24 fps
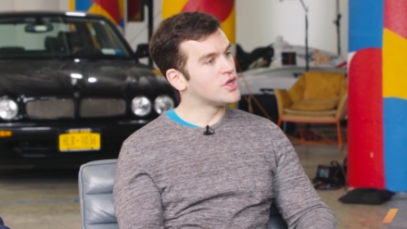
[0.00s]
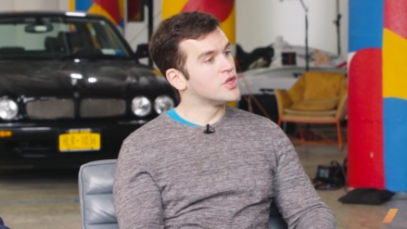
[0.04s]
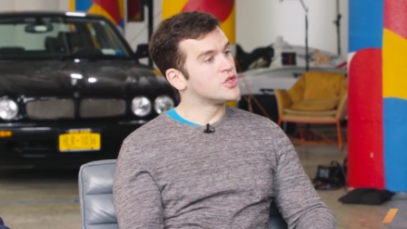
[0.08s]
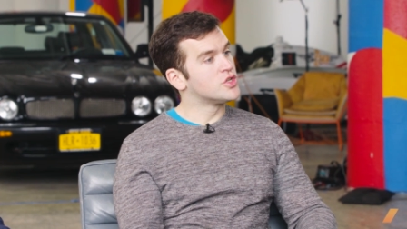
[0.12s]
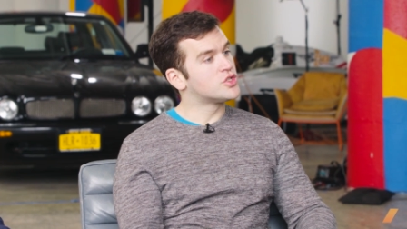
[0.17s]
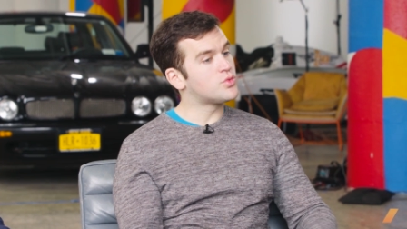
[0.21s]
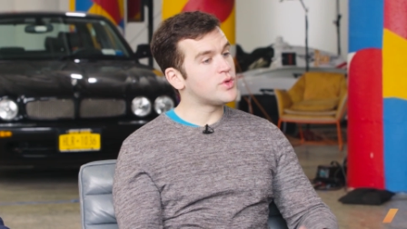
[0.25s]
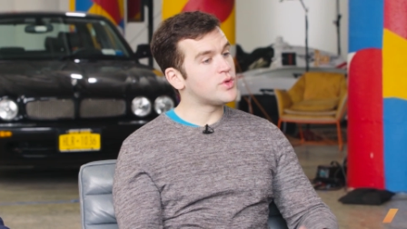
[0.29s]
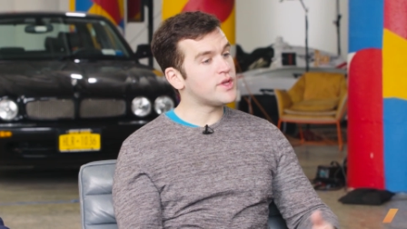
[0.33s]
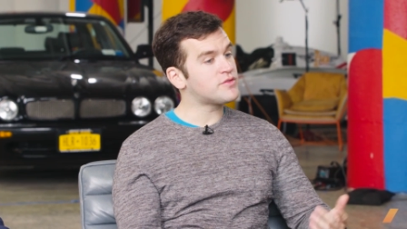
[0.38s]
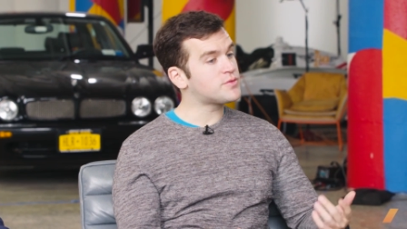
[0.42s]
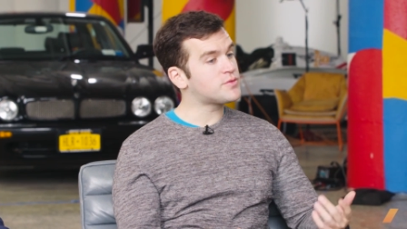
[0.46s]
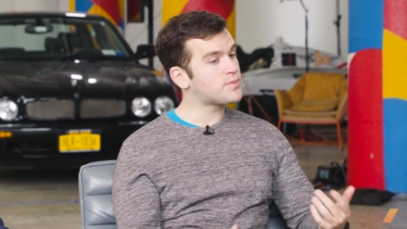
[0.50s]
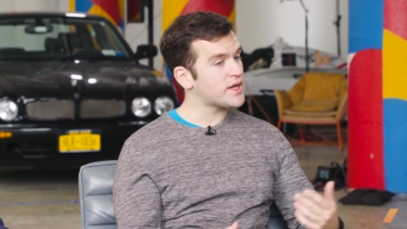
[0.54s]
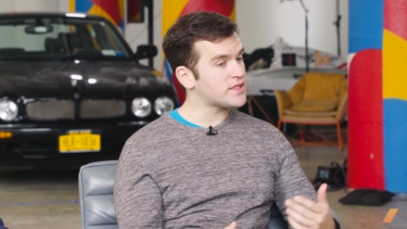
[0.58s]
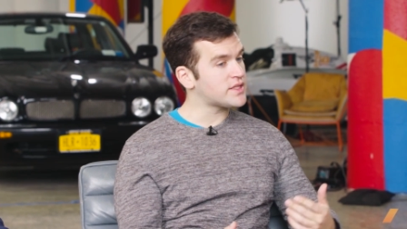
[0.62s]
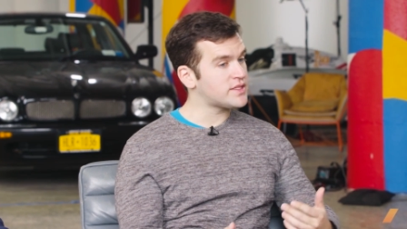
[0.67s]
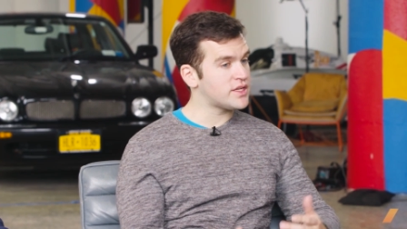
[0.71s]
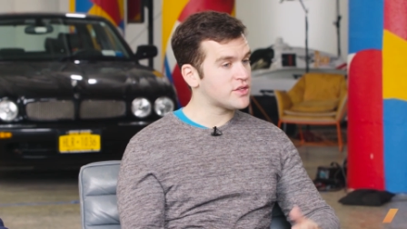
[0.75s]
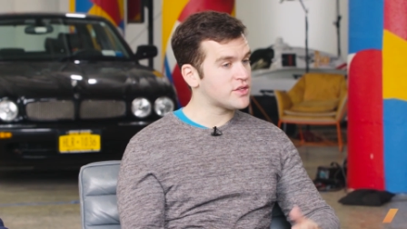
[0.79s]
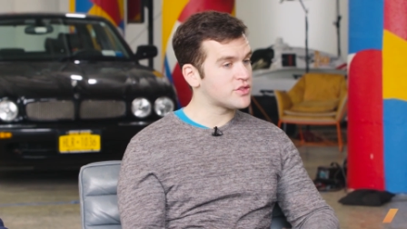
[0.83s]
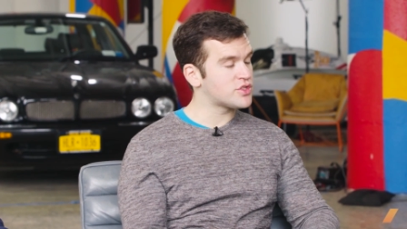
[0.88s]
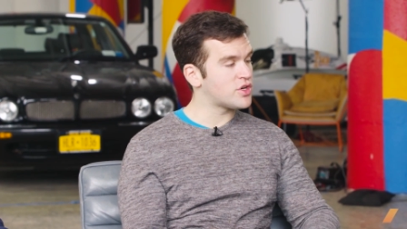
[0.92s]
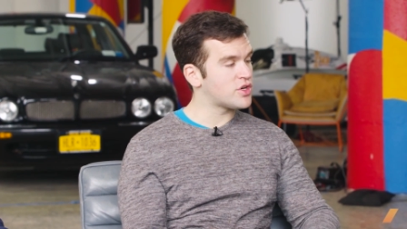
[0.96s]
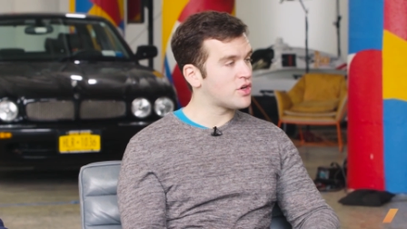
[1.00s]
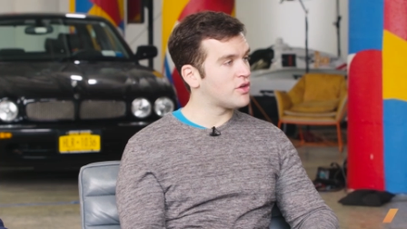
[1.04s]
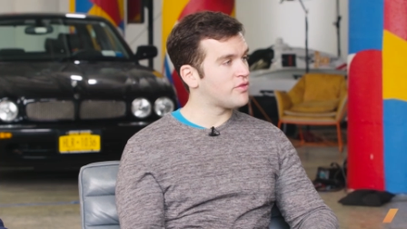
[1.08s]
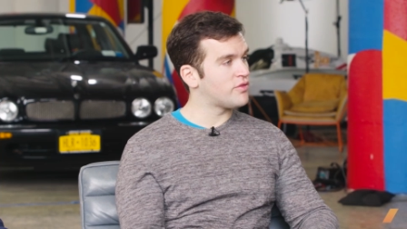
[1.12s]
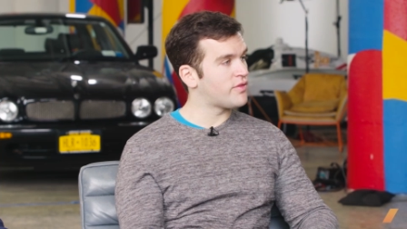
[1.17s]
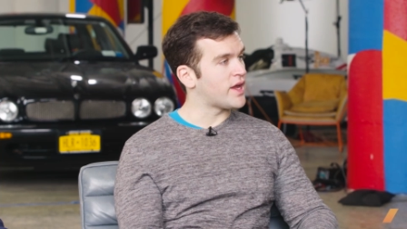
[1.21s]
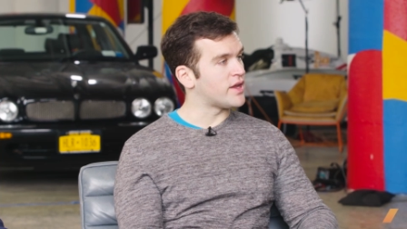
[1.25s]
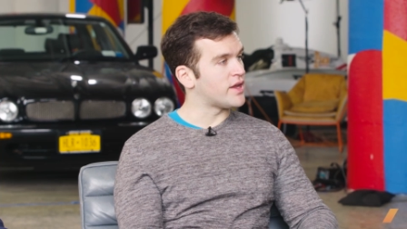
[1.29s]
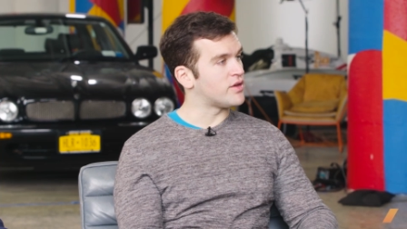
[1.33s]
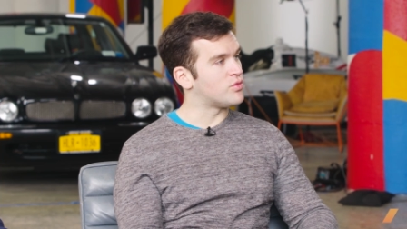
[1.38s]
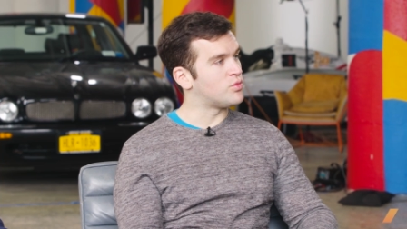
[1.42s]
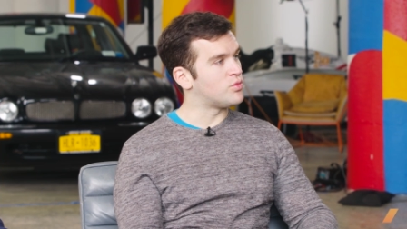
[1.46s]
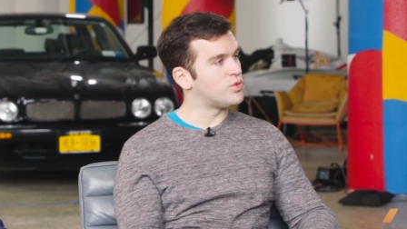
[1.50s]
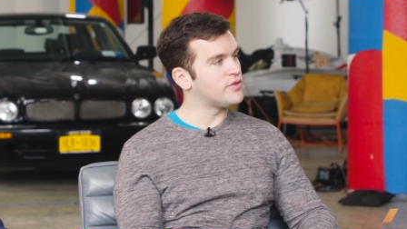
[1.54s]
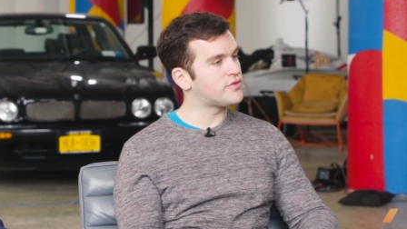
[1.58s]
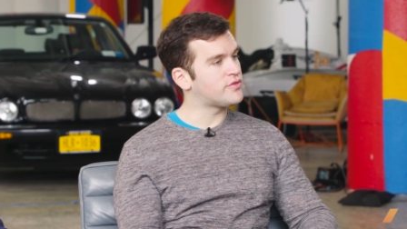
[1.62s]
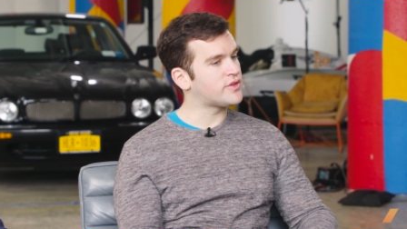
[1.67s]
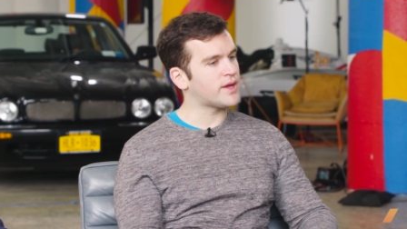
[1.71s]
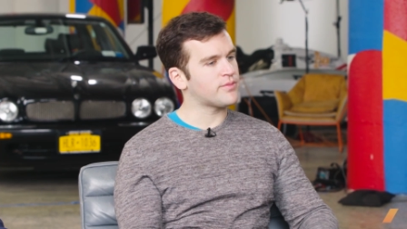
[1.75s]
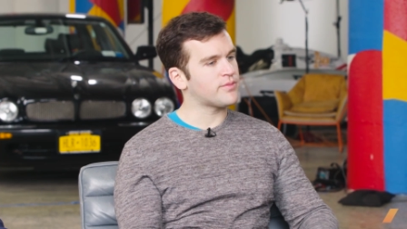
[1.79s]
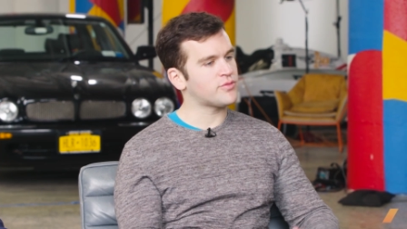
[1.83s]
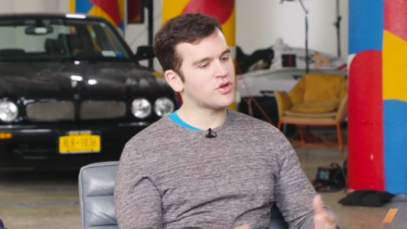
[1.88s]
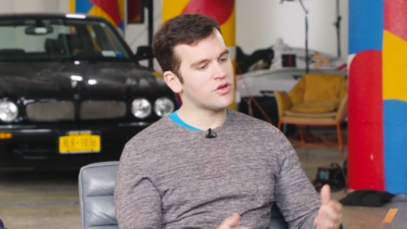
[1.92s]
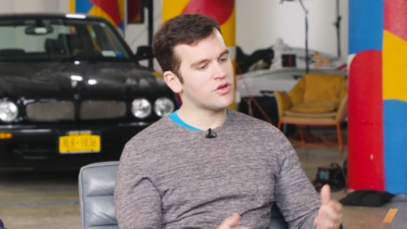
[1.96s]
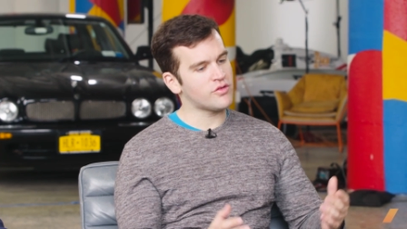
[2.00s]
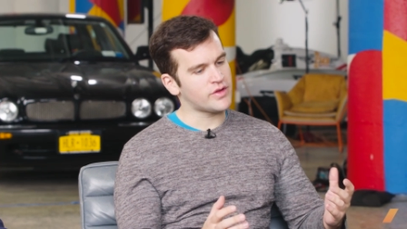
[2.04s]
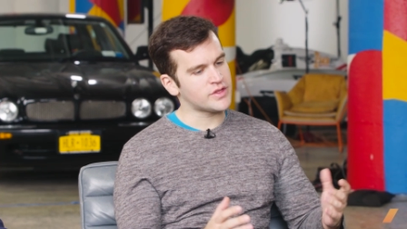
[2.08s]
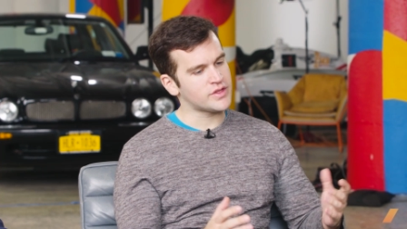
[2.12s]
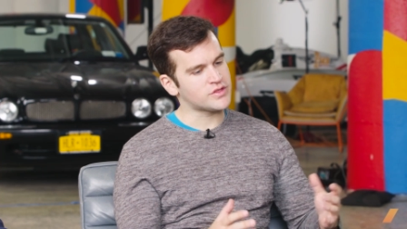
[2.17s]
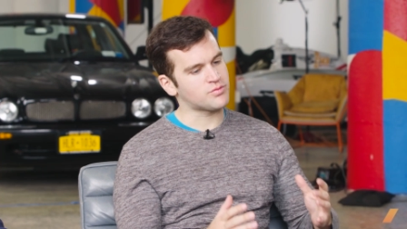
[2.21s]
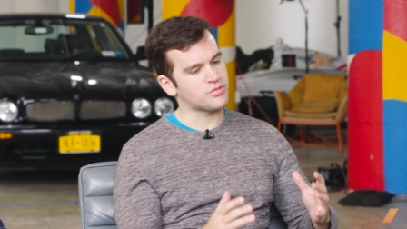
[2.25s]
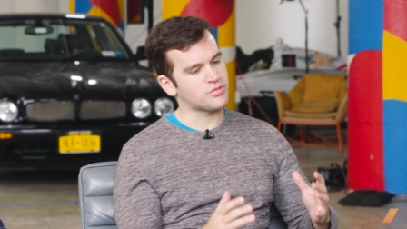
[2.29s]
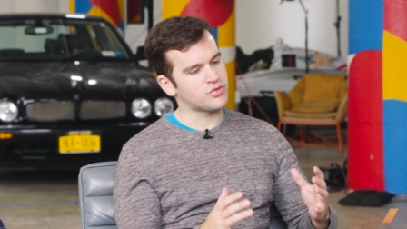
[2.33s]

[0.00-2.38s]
So we have spectators at our event. We've kept our events